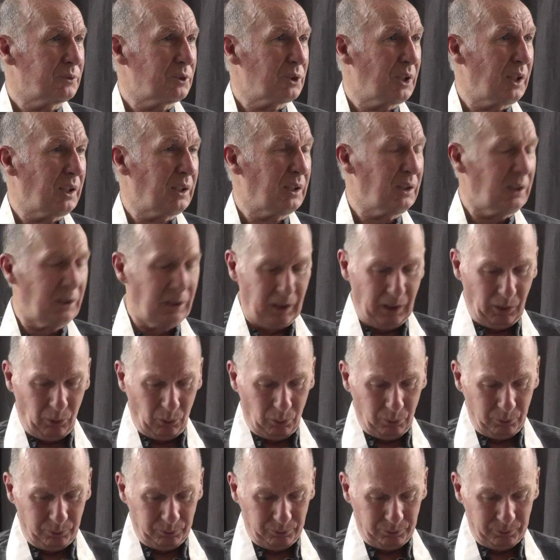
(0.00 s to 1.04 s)
Taken
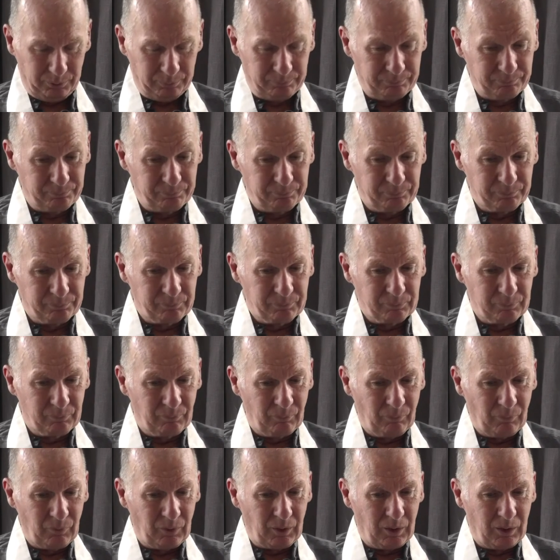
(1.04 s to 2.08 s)
care of.
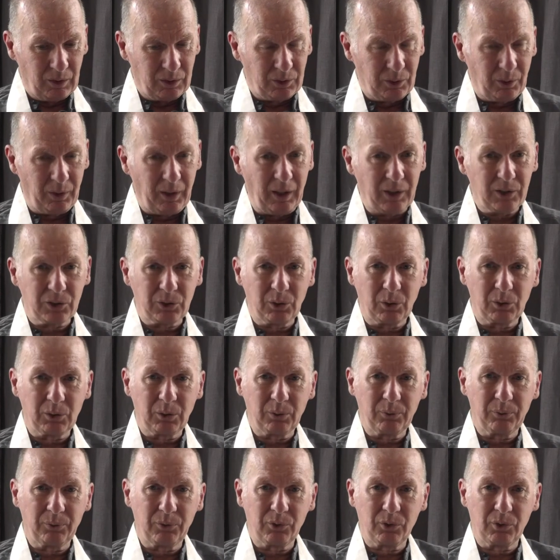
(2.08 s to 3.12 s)
So that's
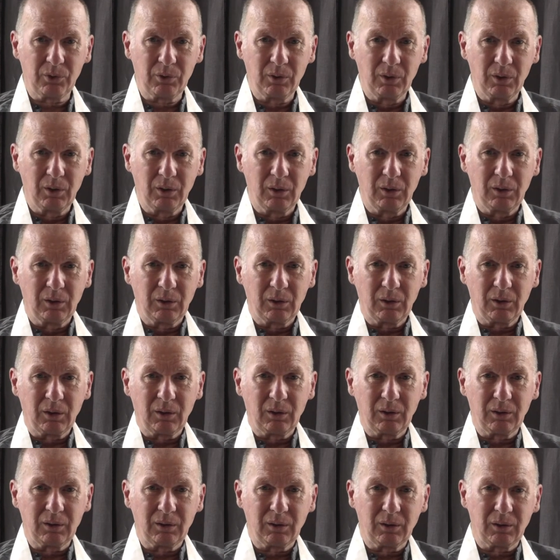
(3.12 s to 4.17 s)
sort of,
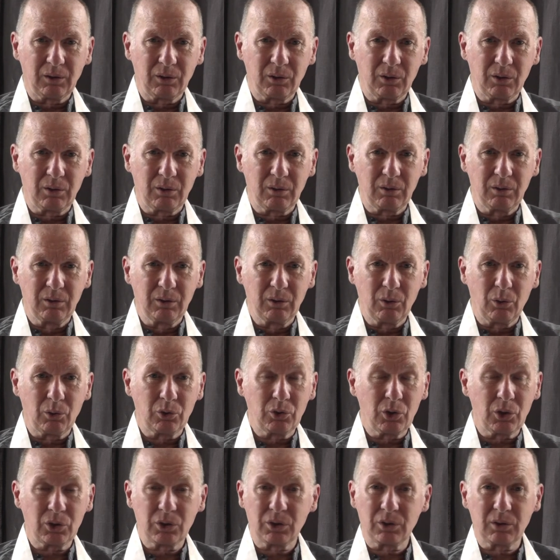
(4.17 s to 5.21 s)
uh, you know,
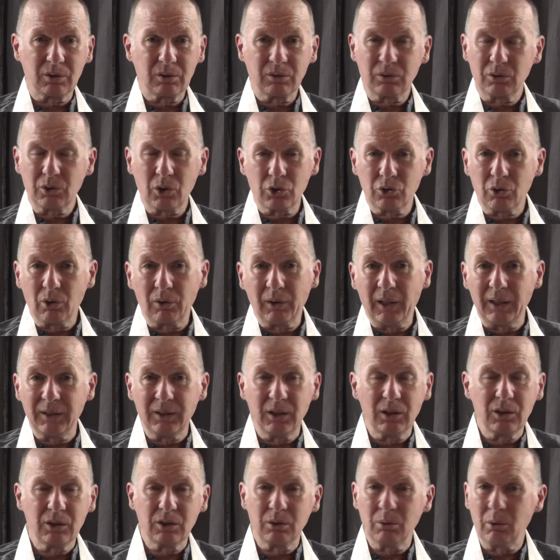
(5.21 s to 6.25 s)
just, just
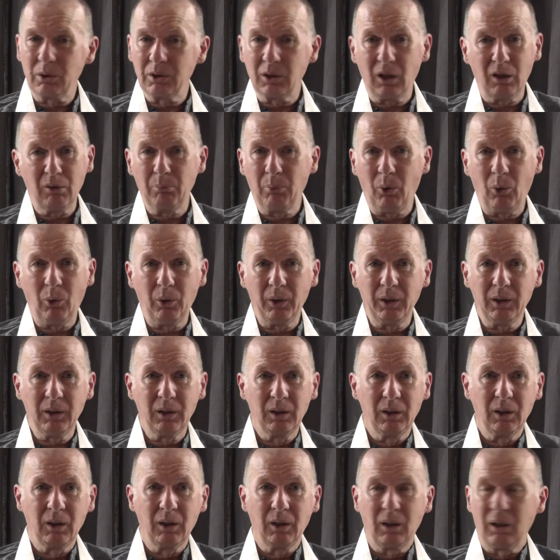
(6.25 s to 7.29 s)
relating to a young boy
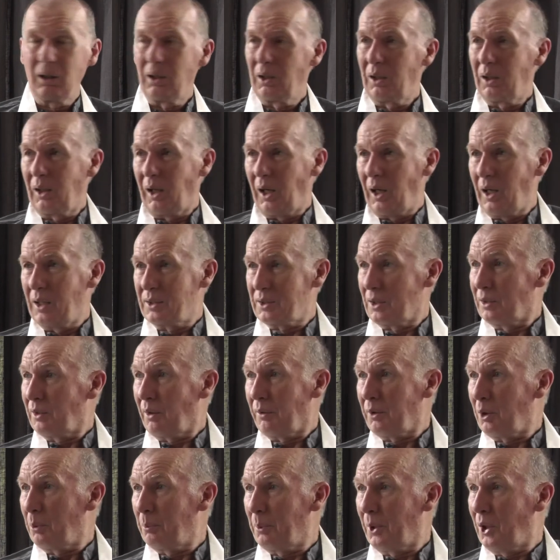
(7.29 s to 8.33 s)
as
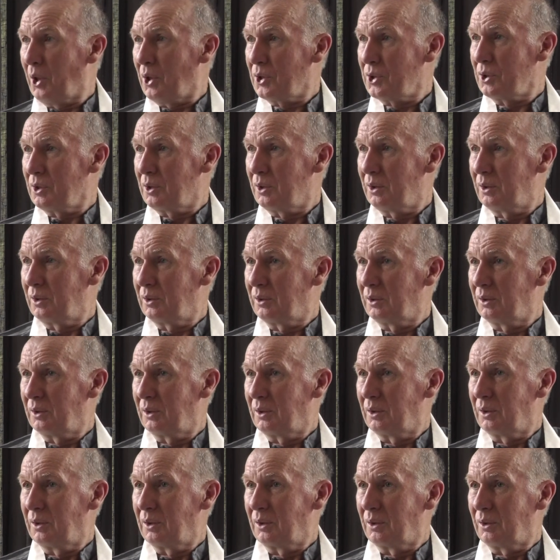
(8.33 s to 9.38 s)
another person,
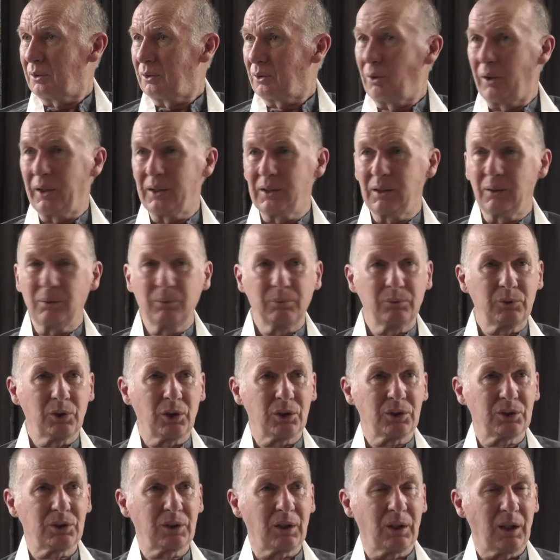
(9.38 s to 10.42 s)
relating
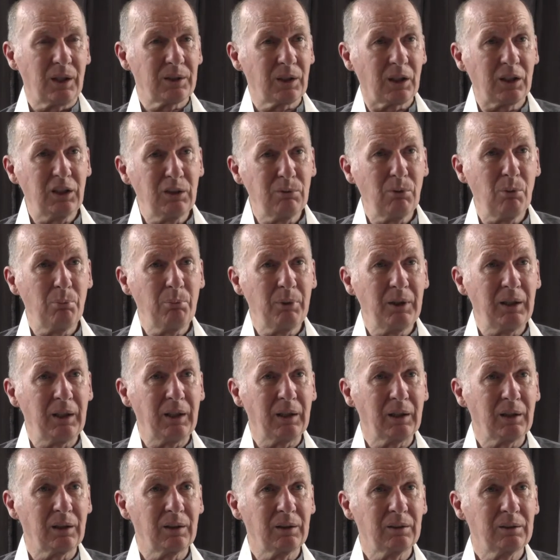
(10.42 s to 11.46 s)
just as a human
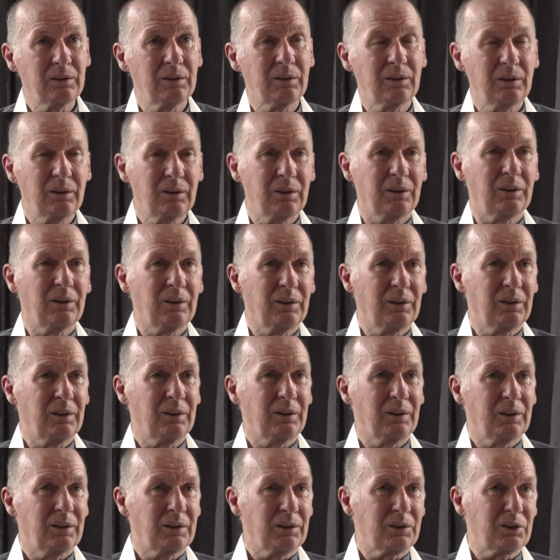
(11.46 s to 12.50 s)
being,
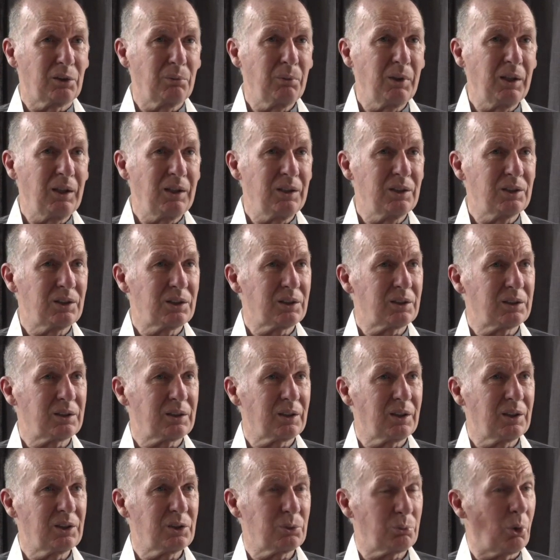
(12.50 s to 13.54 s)
to me
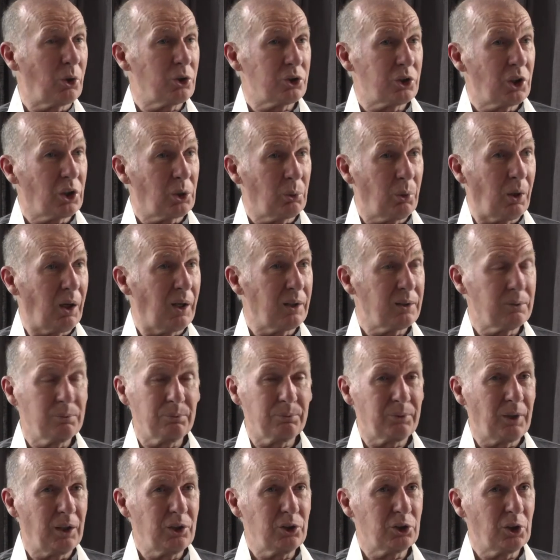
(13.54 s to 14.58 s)
is, is what's required
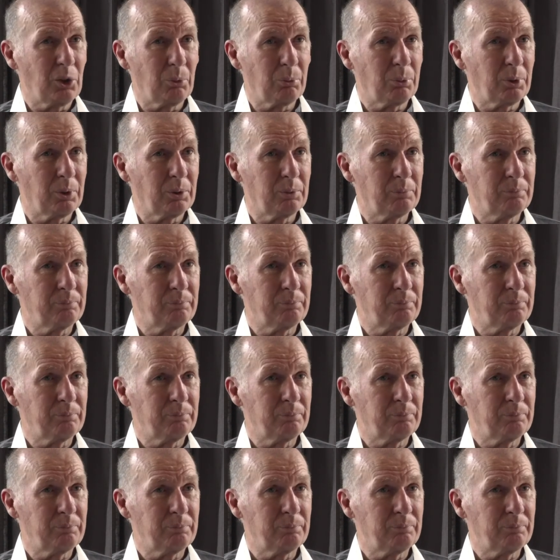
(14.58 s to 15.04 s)
in friendship.